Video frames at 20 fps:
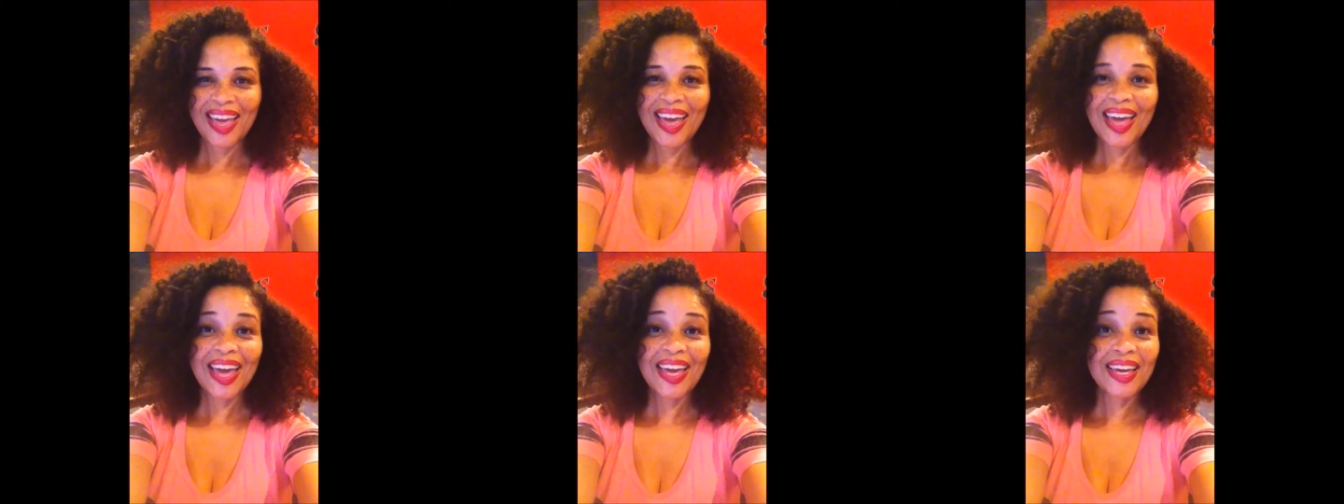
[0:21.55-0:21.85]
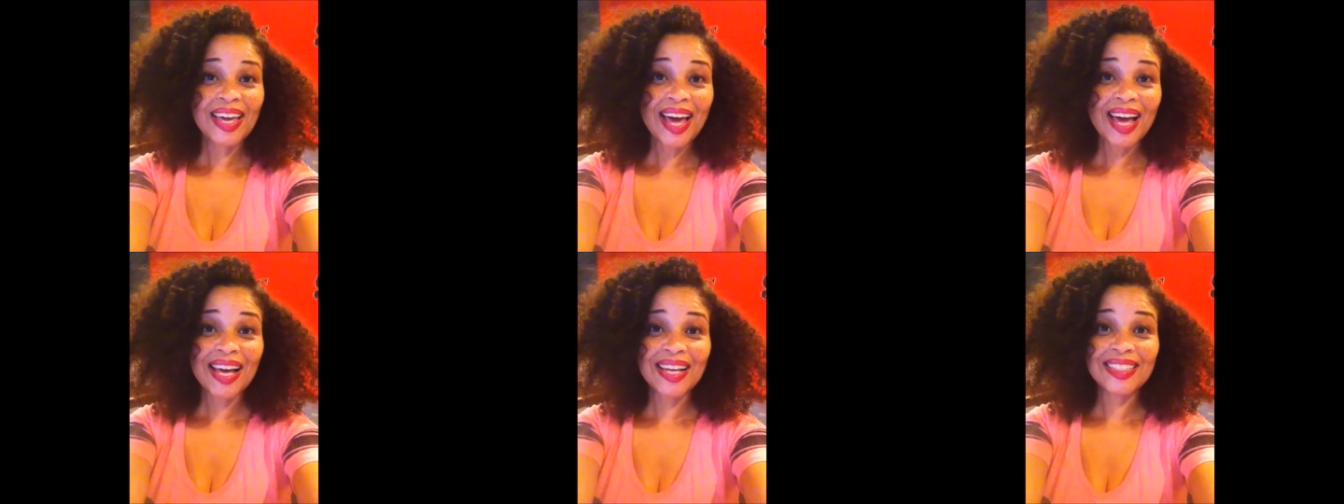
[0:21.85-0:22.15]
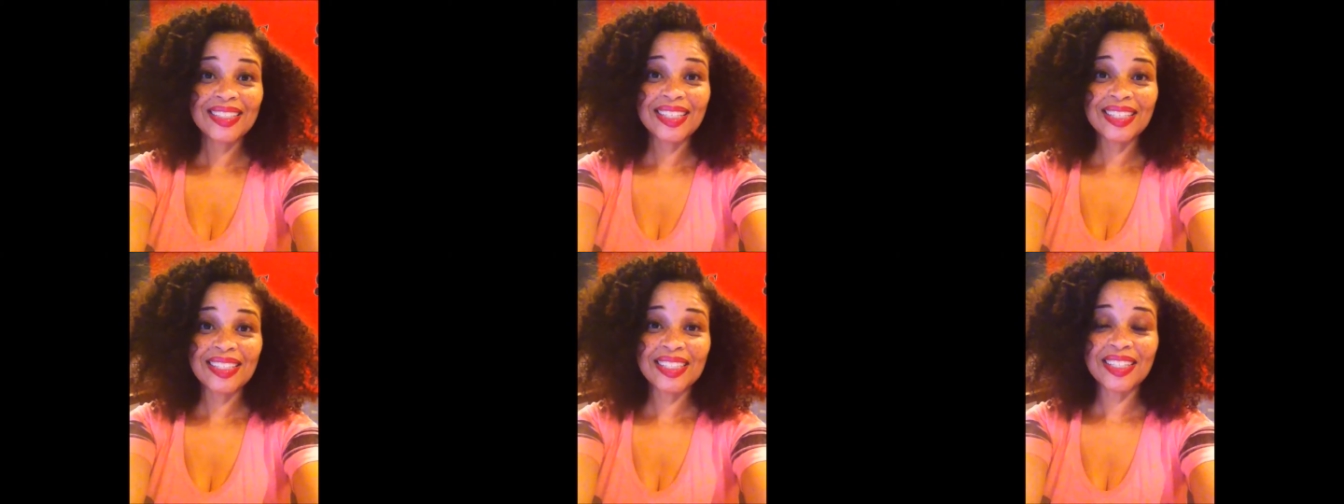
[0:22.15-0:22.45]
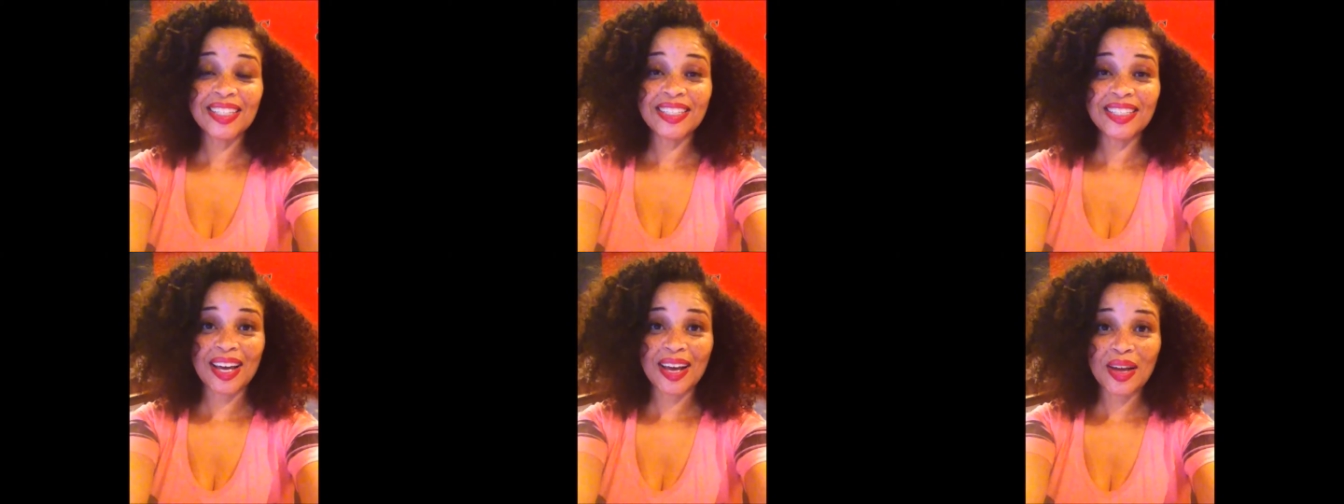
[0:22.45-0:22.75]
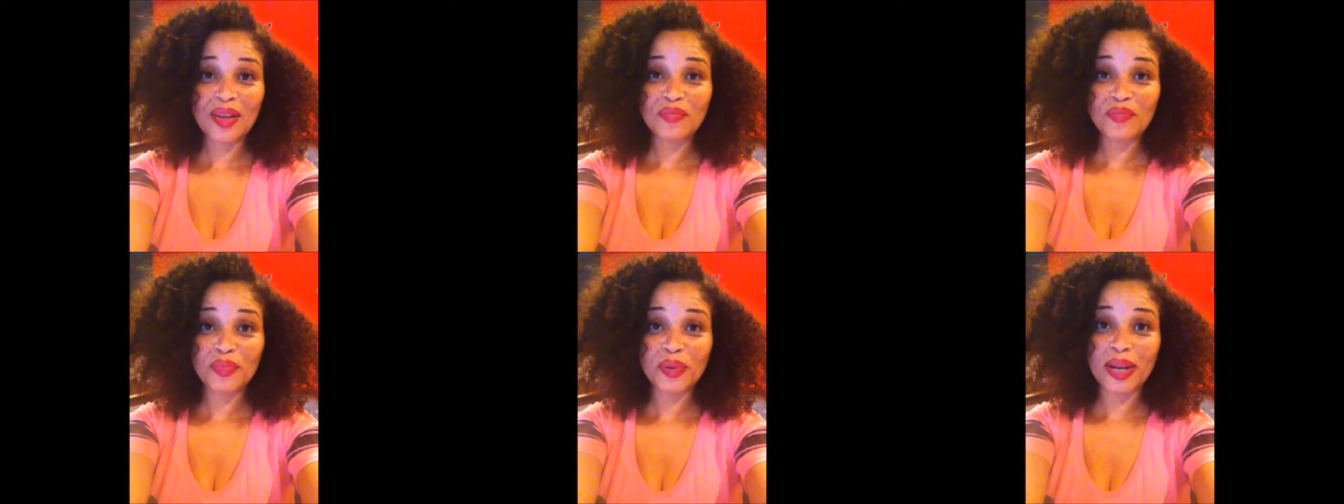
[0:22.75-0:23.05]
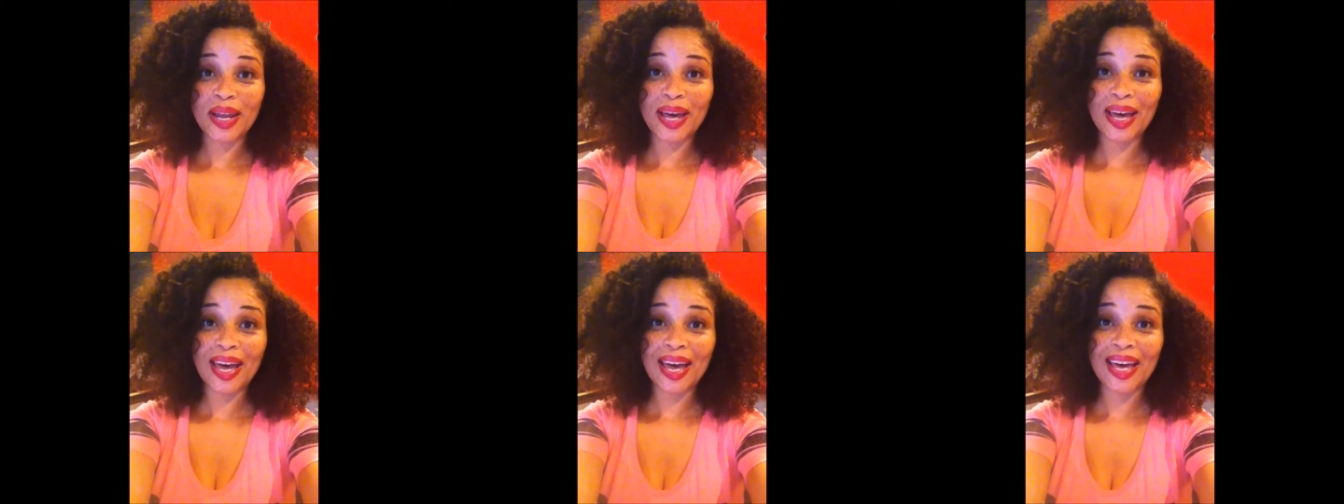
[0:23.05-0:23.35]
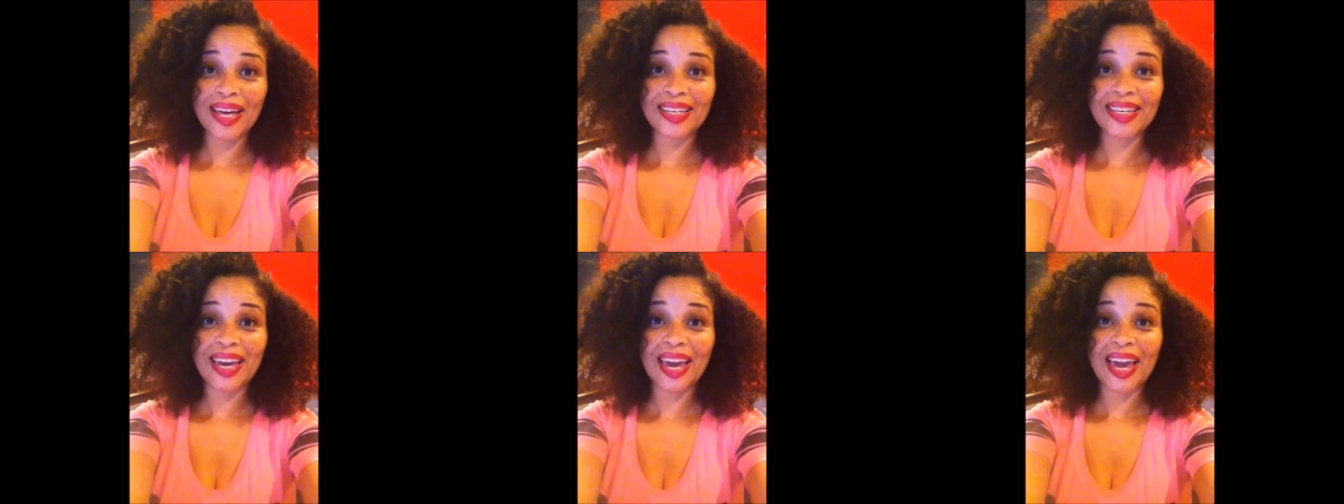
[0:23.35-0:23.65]
Hey guys, it's LaDawn
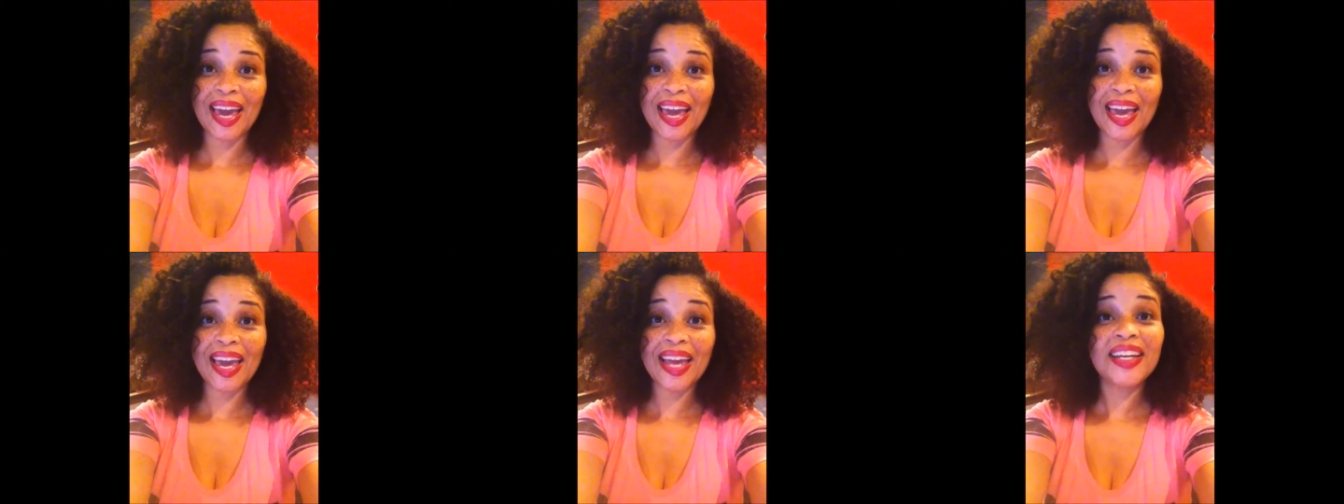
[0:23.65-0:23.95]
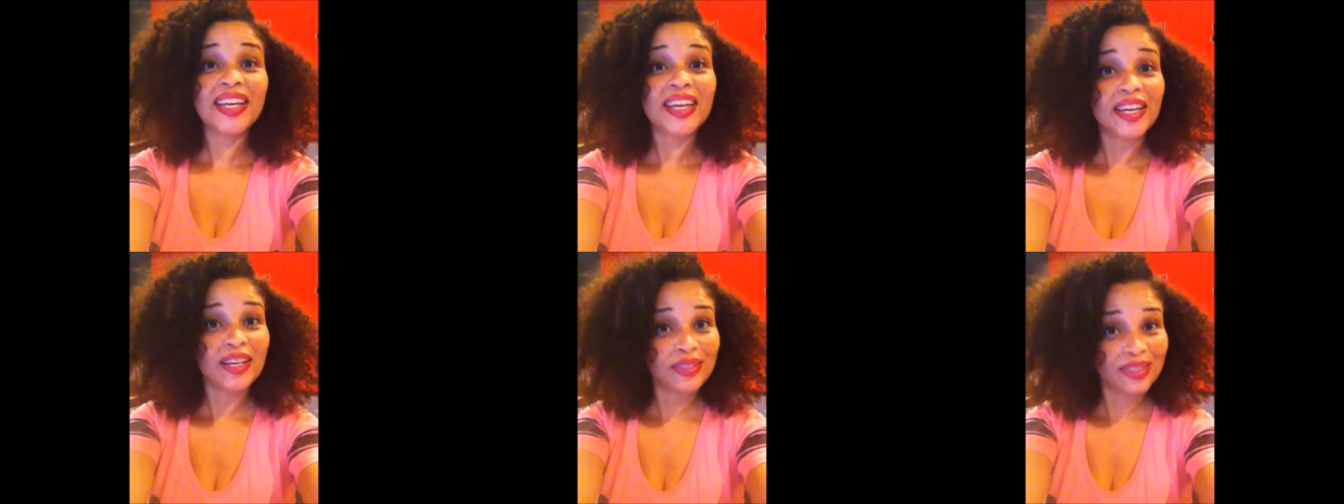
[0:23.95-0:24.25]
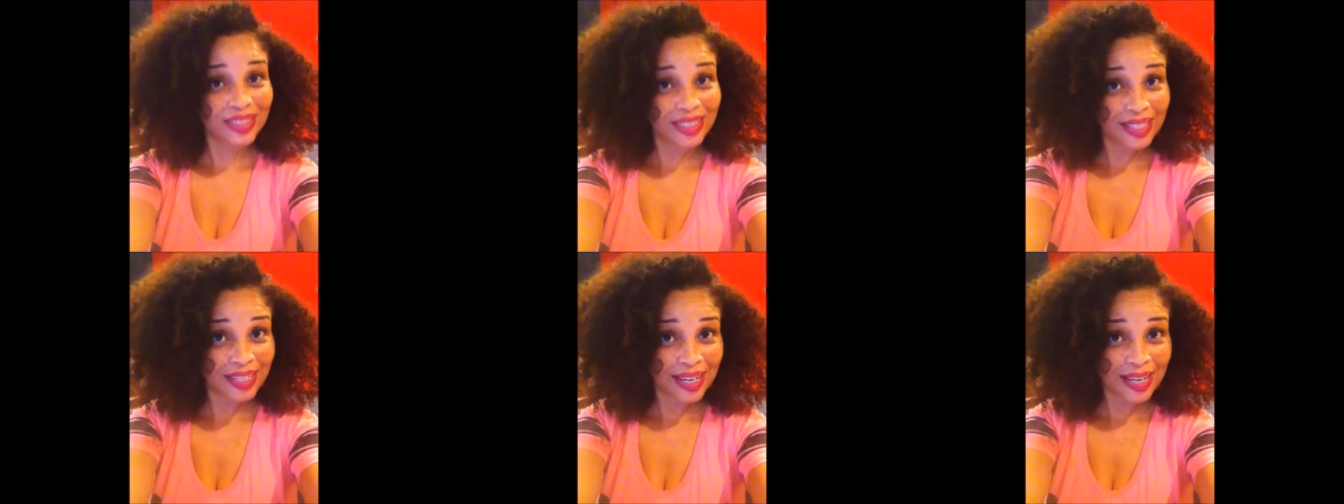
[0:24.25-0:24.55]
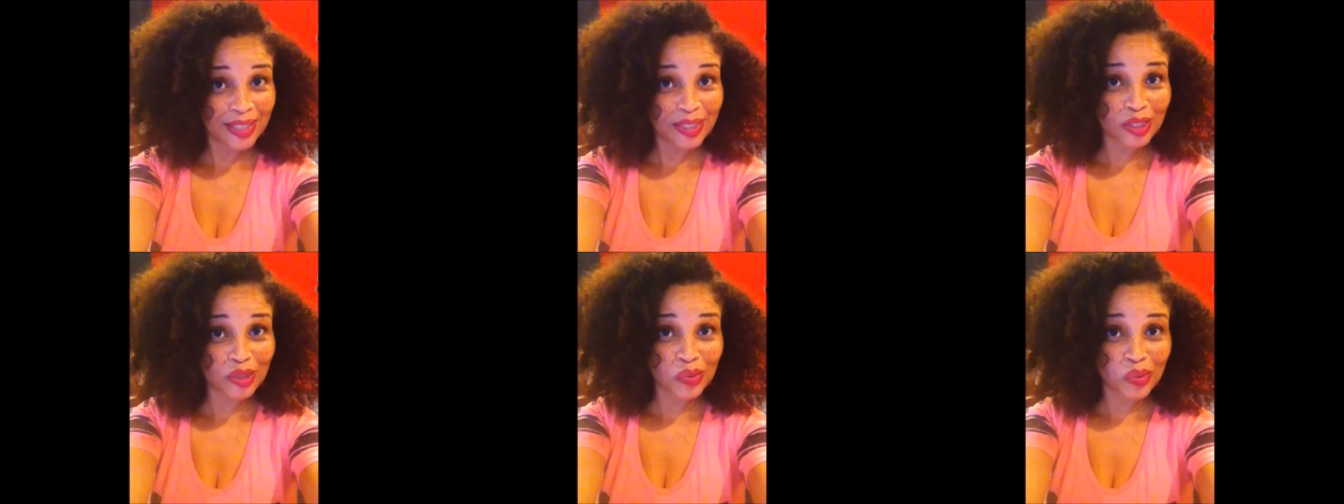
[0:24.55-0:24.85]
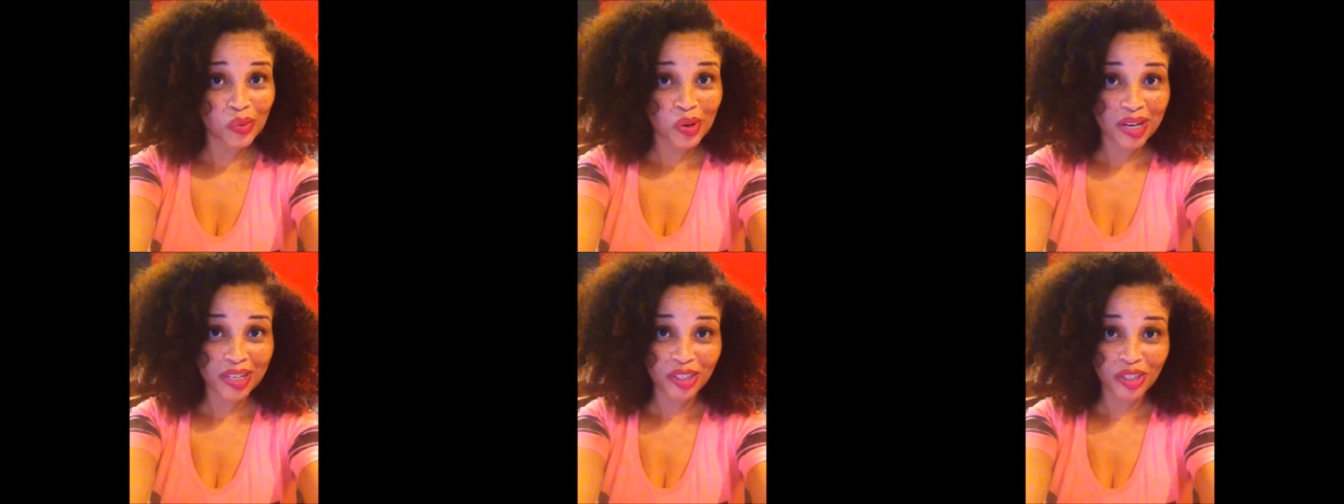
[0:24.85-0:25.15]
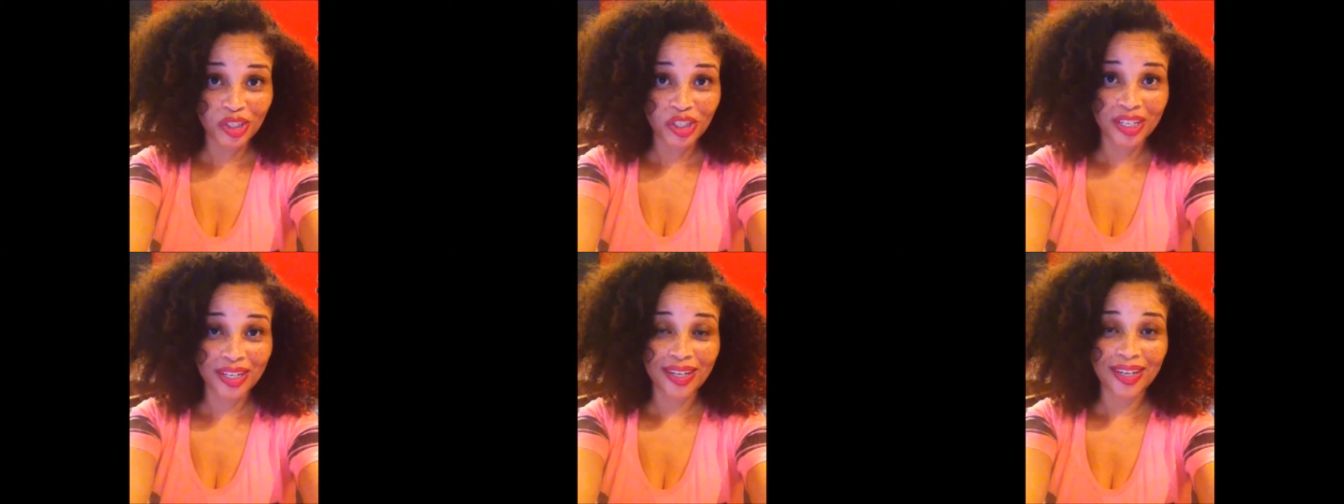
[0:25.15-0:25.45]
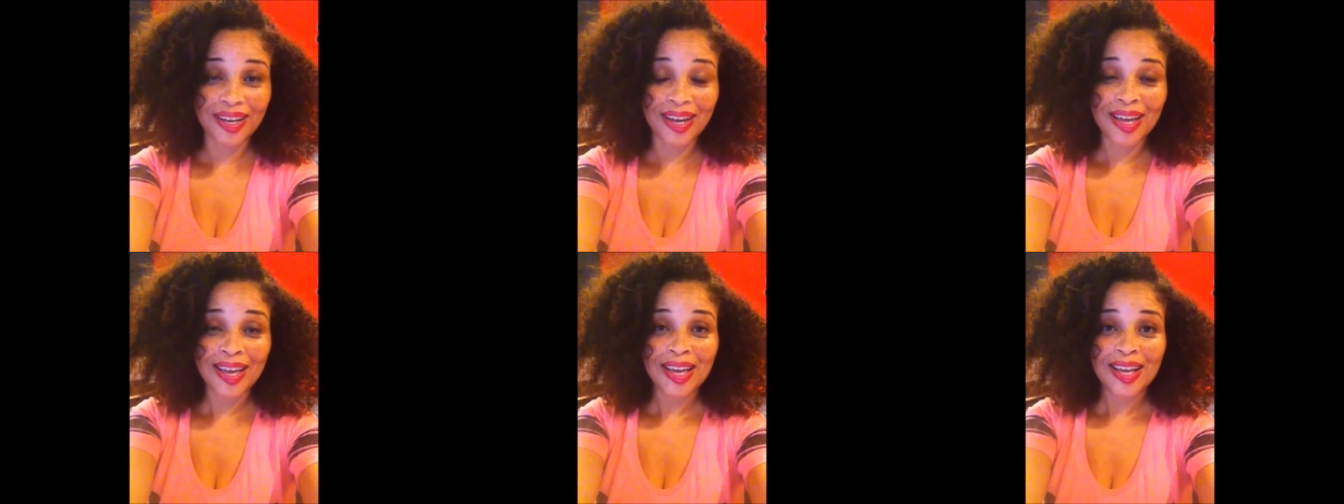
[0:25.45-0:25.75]
Black, and here's today's
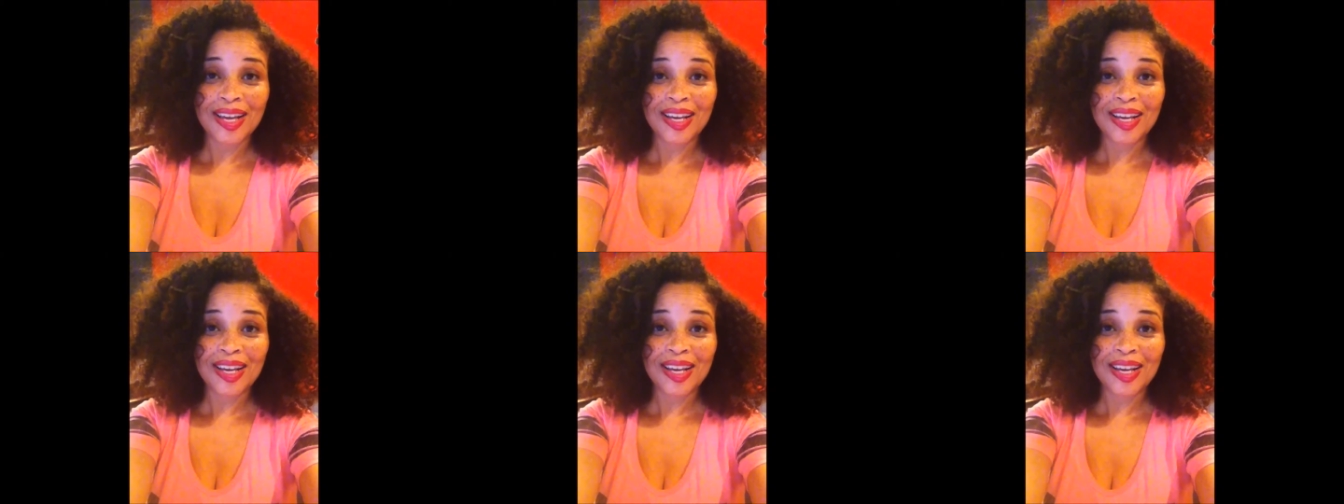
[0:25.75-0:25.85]
question.